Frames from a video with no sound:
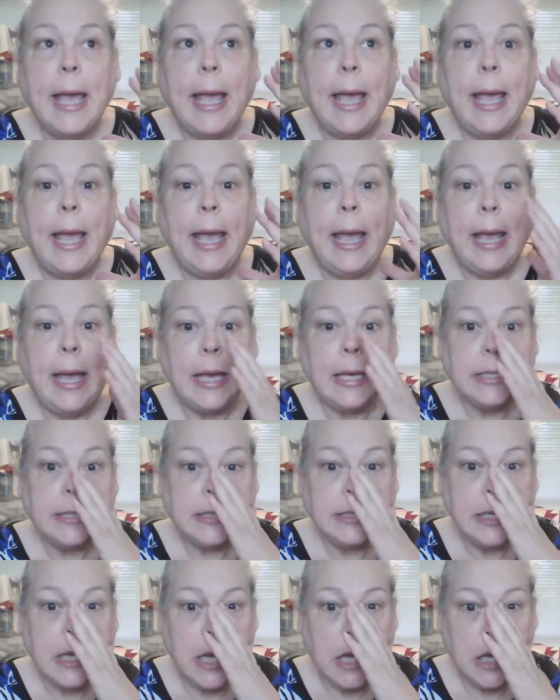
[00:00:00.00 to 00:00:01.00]

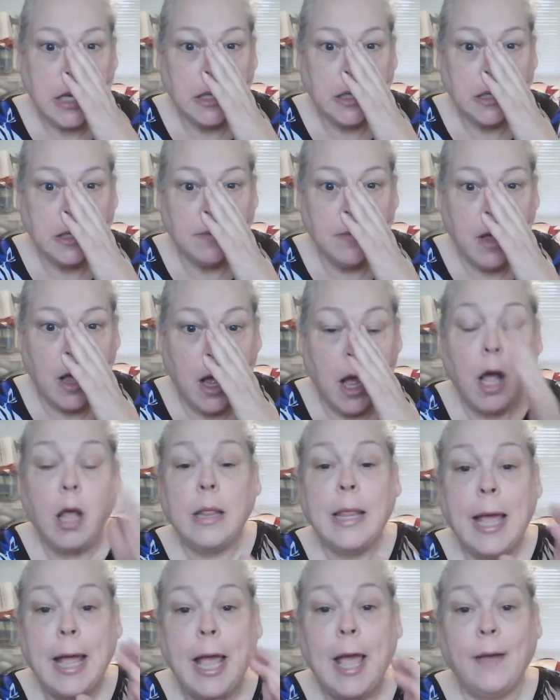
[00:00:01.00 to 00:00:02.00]
And um, all
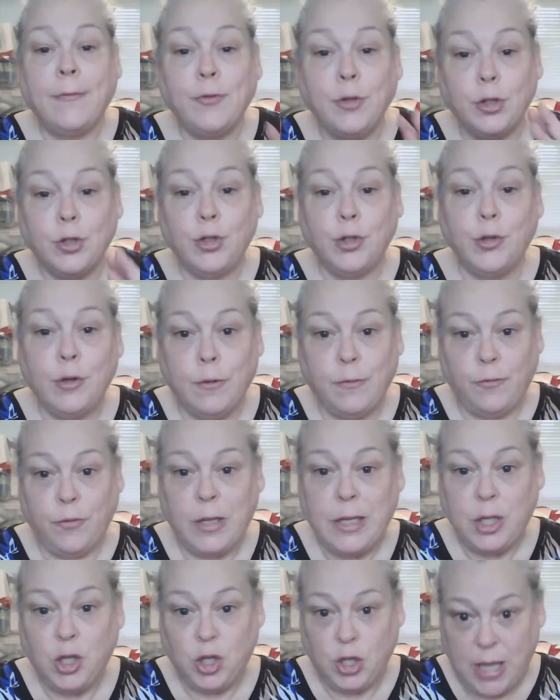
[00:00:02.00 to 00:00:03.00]
I have to do to
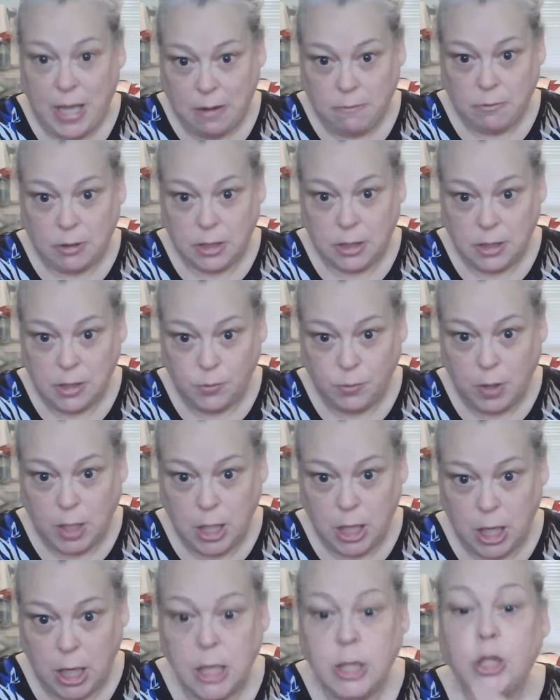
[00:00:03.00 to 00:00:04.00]
finish that one this
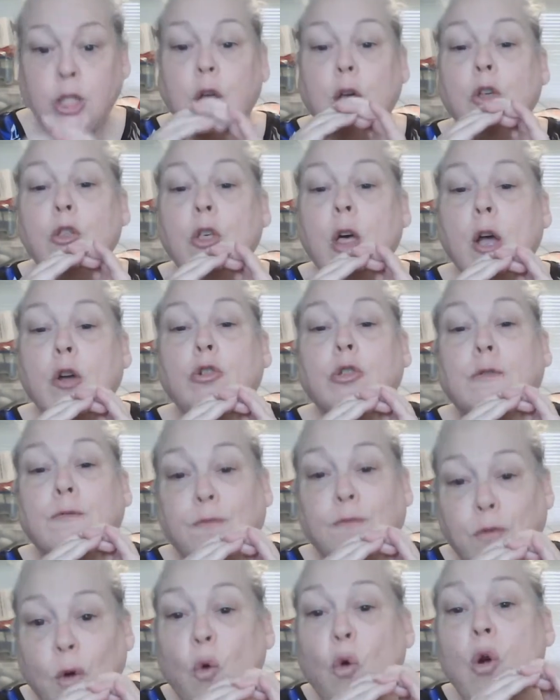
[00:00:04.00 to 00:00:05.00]
week is sew those
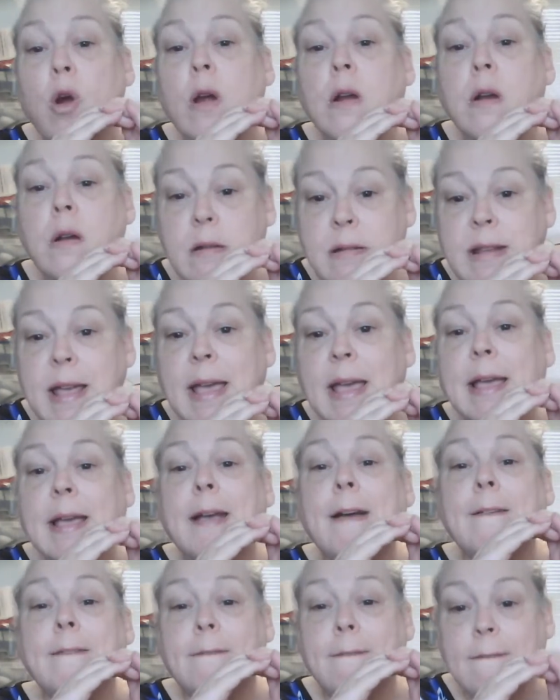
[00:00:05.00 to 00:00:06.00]
four
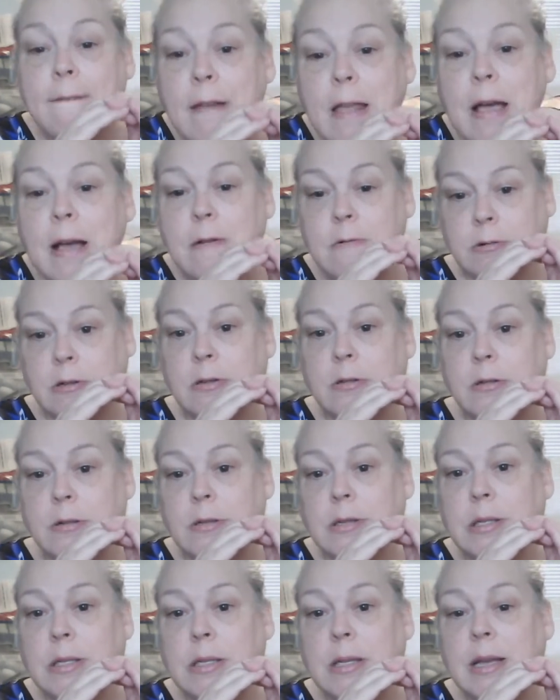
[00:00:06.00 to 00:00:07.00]
dang
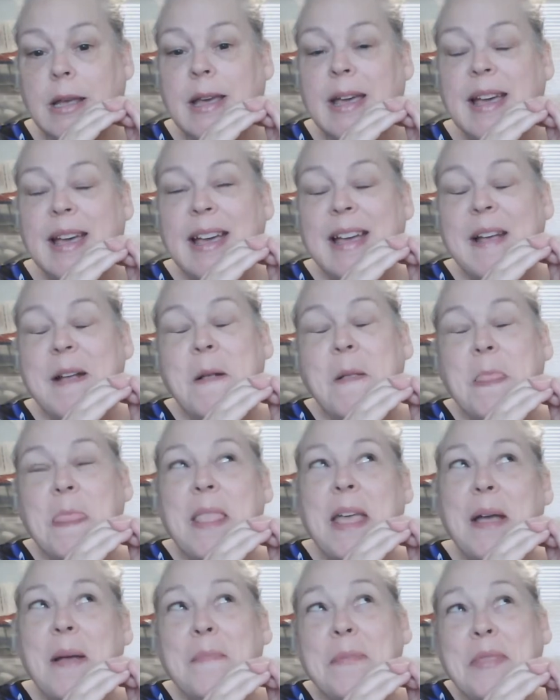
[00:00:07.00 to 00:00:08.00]
flowers
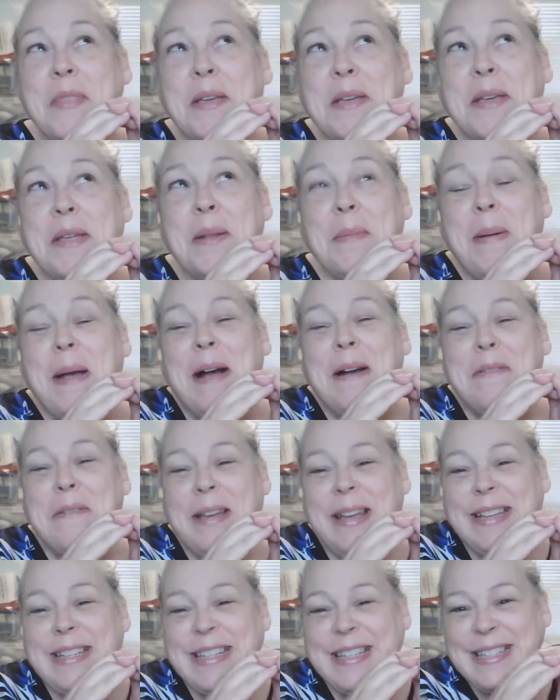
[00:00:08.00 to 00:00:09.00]
I'm thinking about
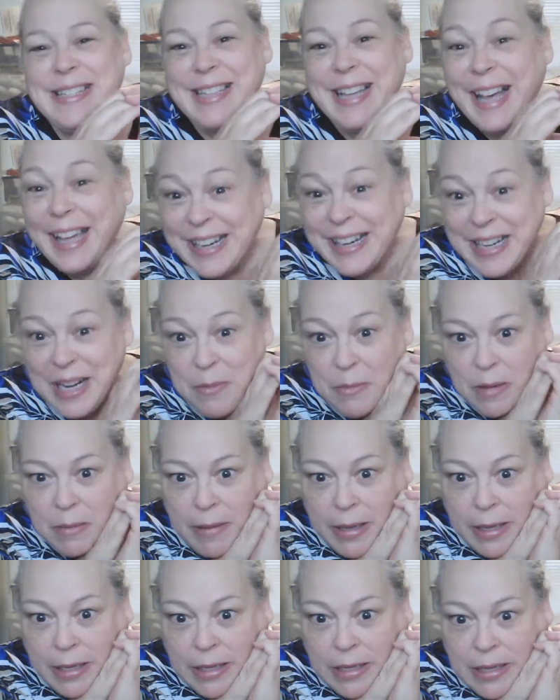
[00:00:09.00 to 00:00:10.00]
redesigning them and
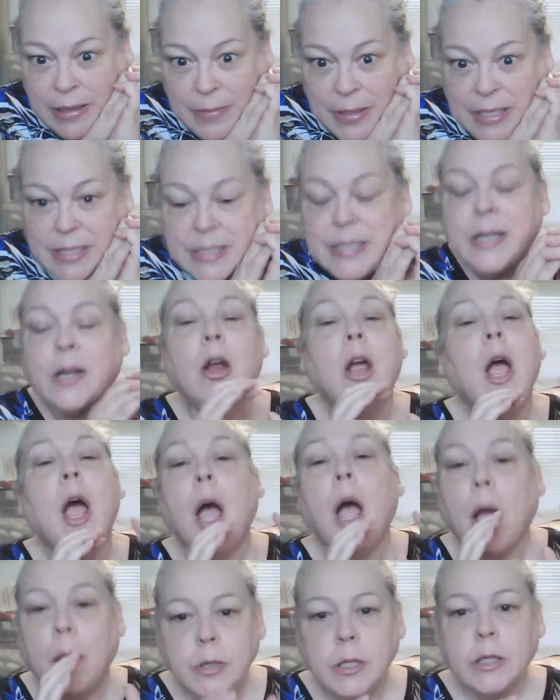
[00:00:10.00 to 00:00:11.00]
making them easier.
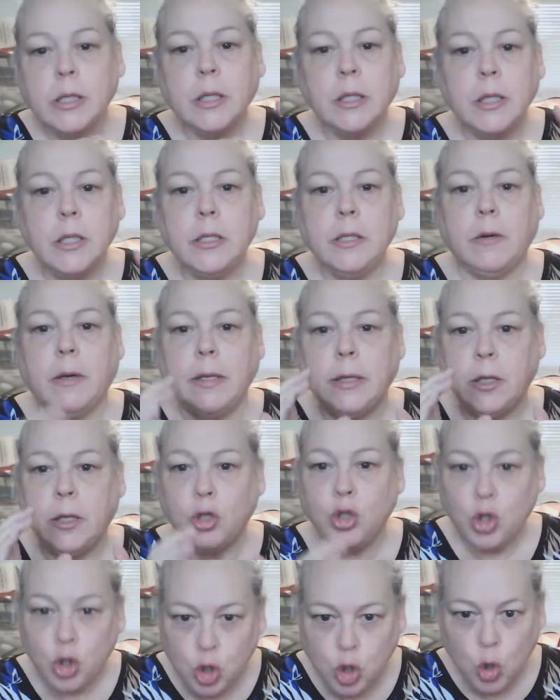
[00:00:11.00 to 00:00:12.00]
I'm just going to do it.
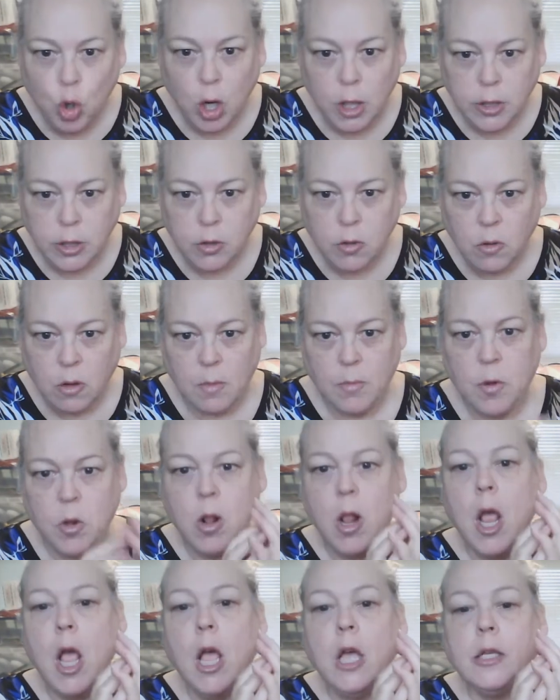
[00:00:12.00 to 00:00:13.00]
They're adorable.
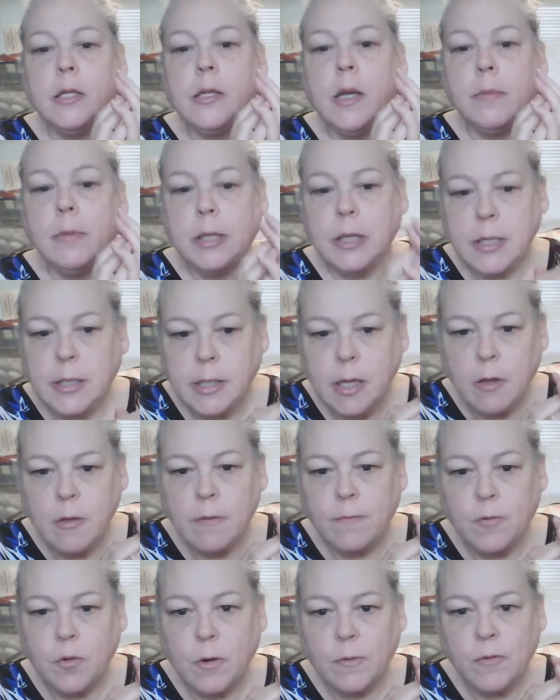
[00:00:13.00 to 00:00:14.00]
So I'm going to sew the
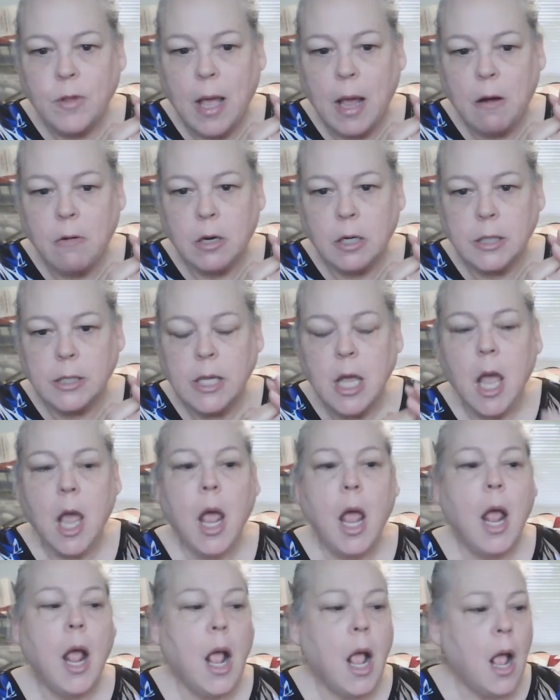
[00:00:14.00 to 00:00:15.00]
four flowers,
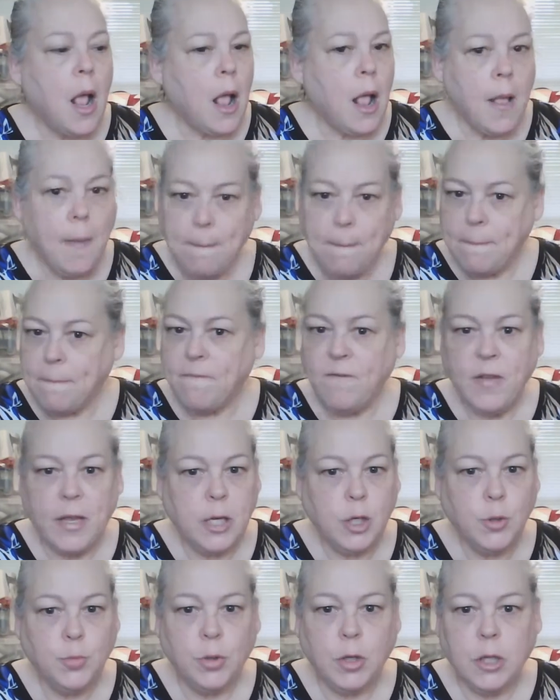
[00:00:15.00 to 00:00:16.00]

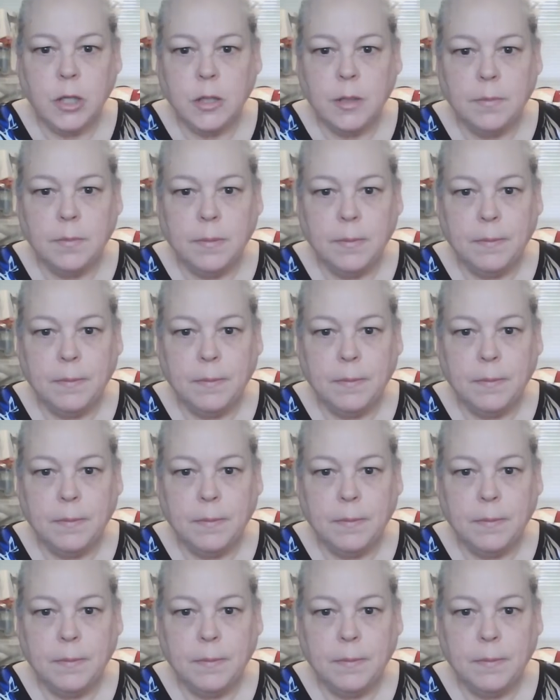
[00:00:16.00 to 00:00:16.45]
finish putting the